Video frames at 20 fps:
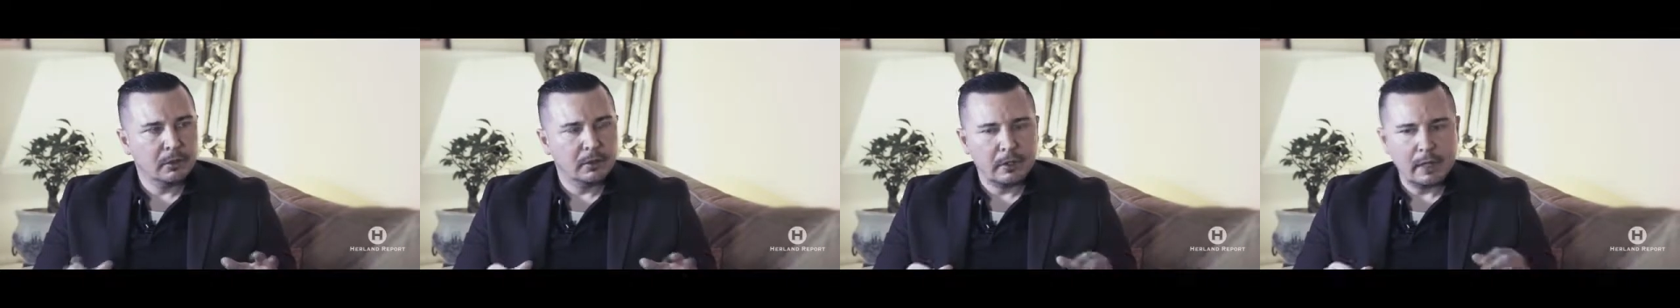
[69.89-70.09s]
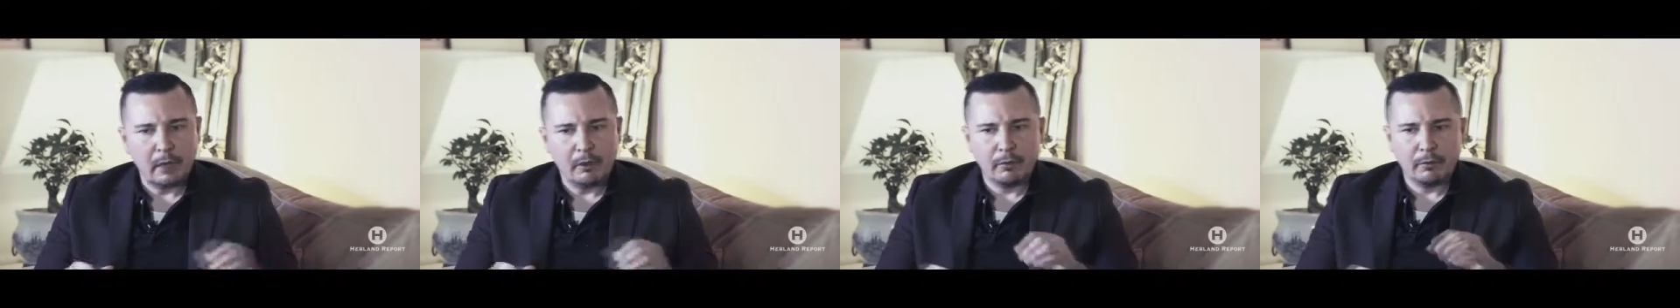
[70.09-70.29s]

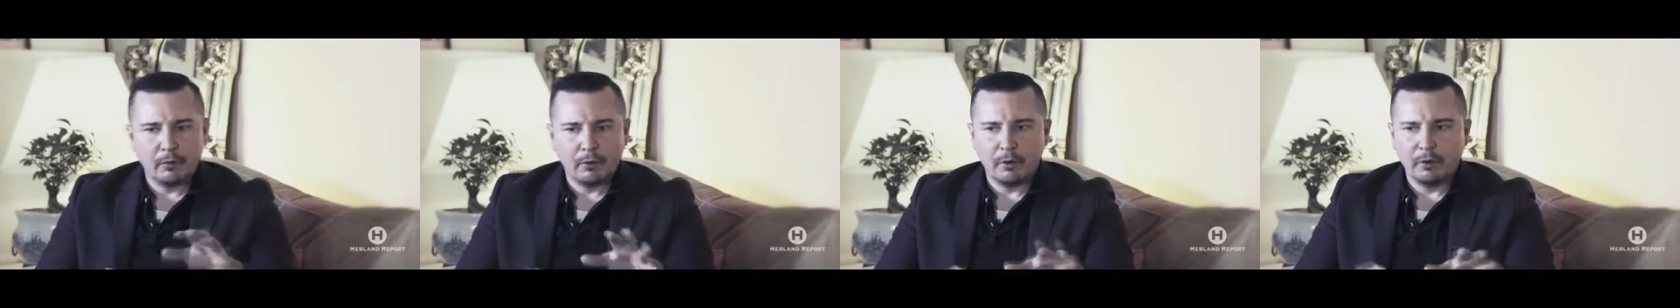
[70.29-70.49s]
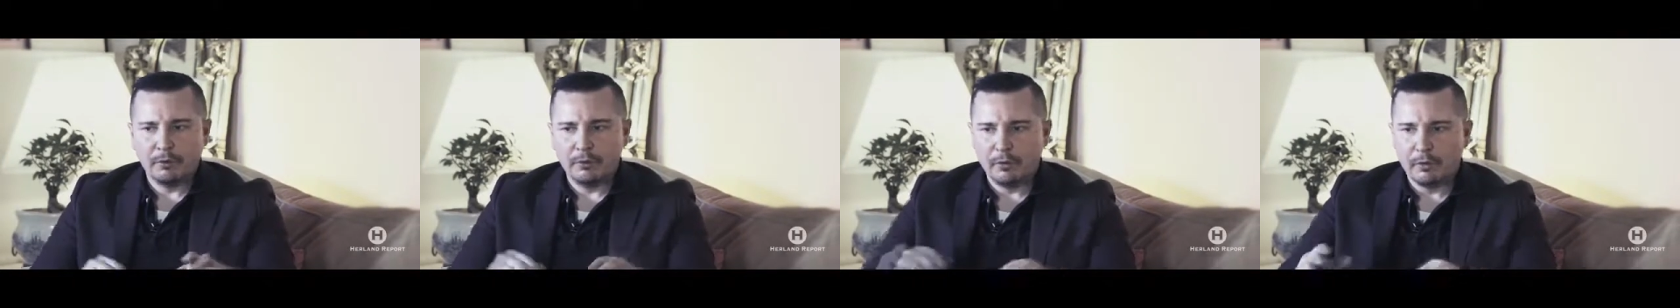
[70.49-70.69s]
now of
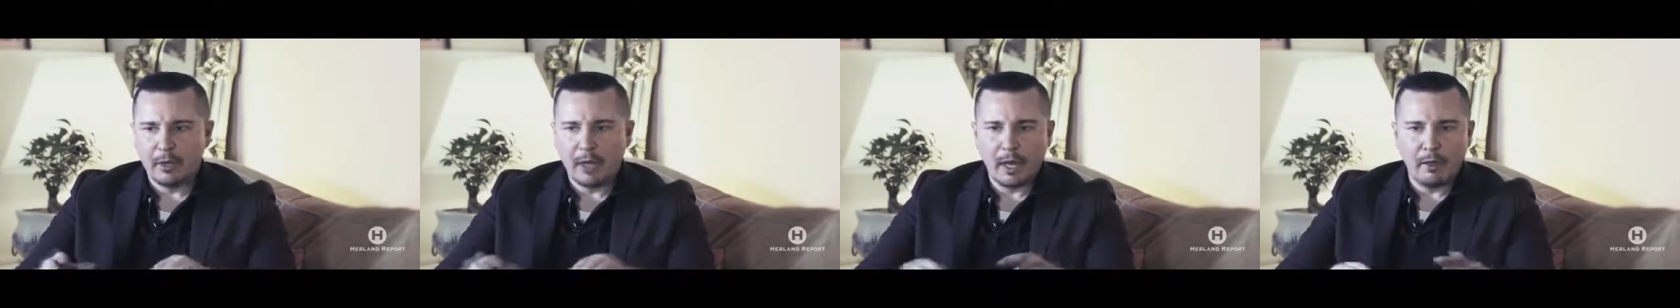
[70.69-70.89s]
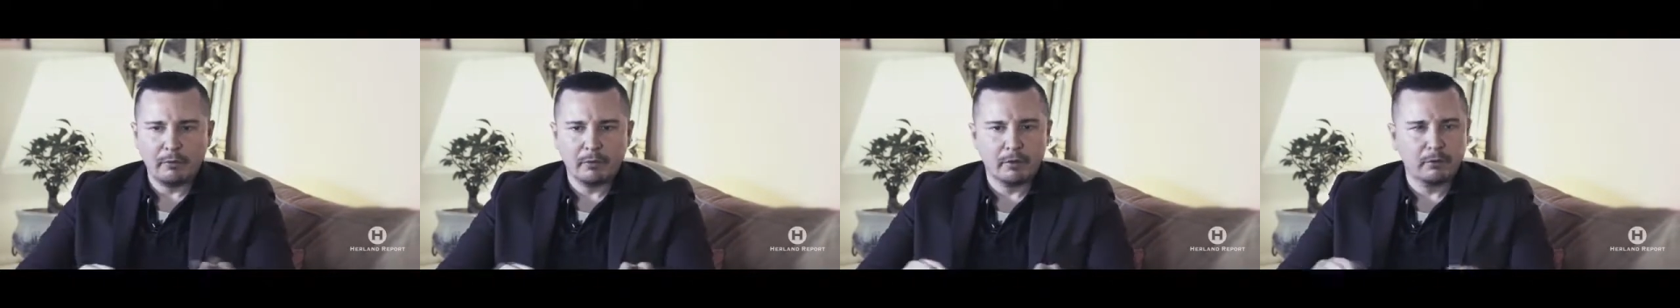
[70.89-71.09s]
course you can
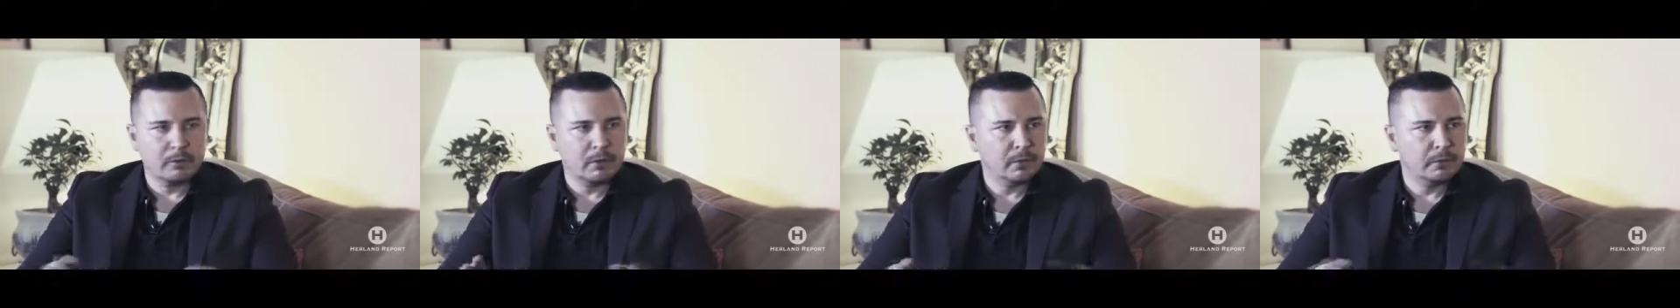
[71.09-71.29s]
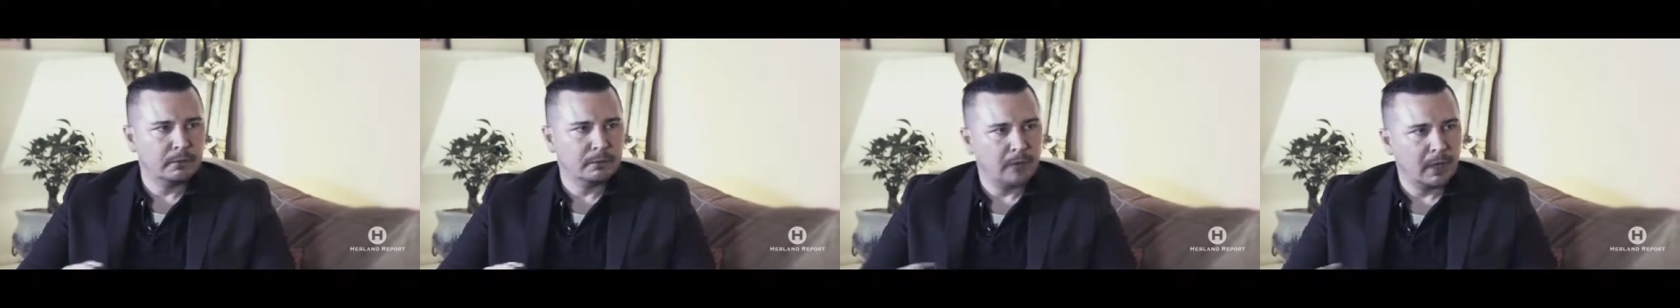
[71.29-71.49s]
have
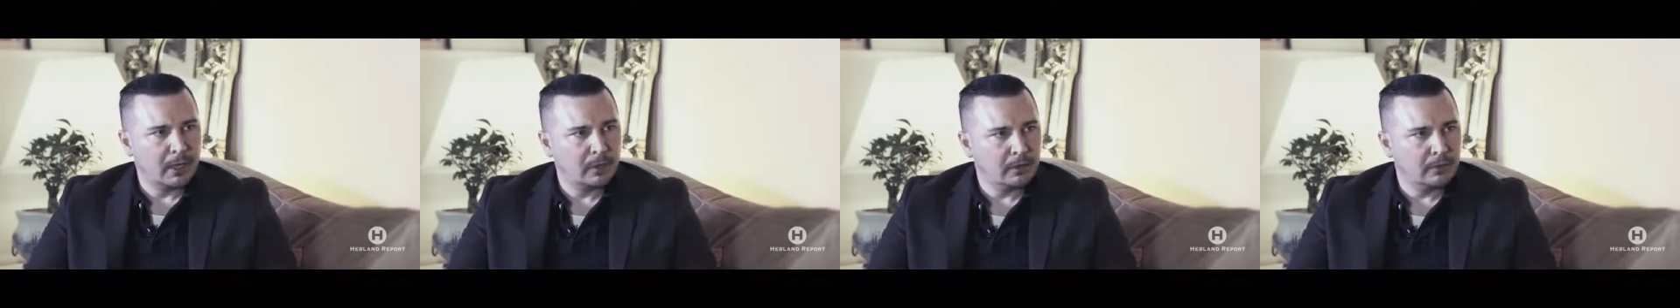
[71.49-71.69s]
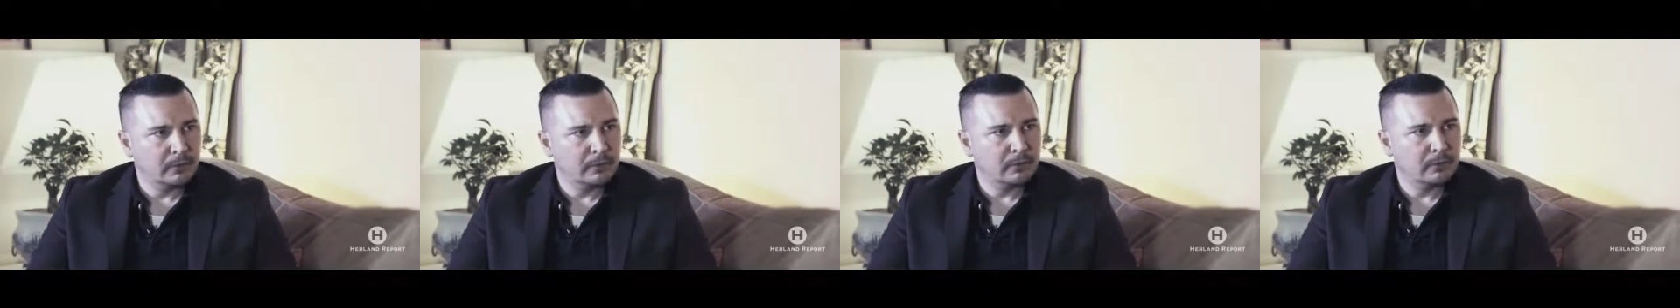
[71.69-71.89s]
guerrilla
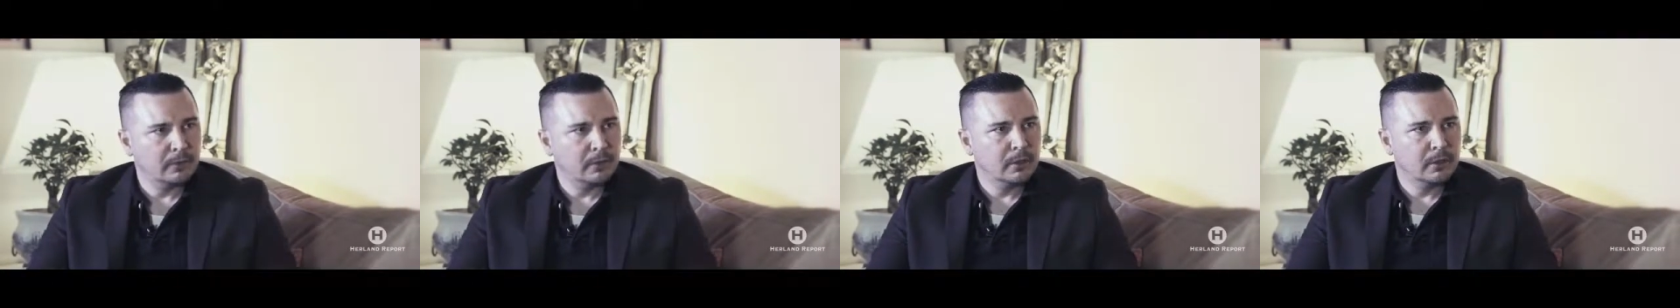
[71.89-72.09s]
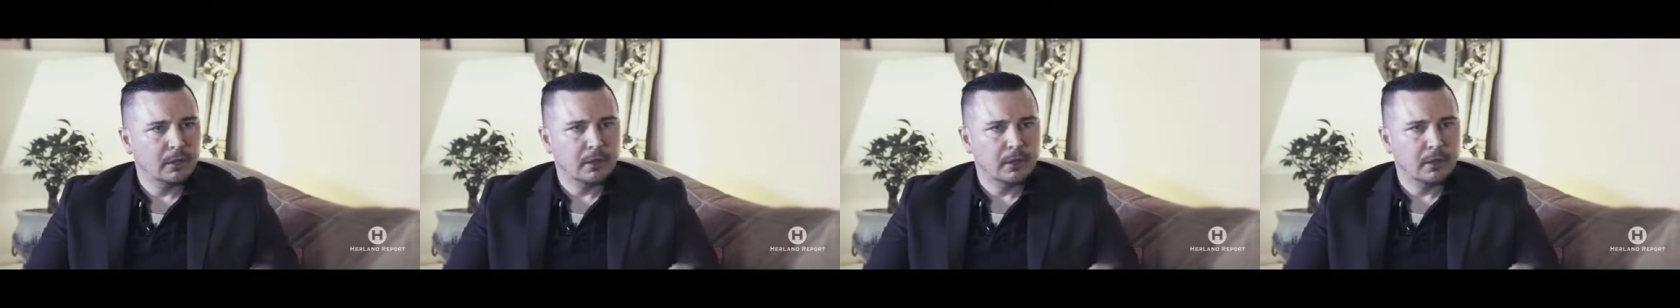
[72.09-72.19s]
fighters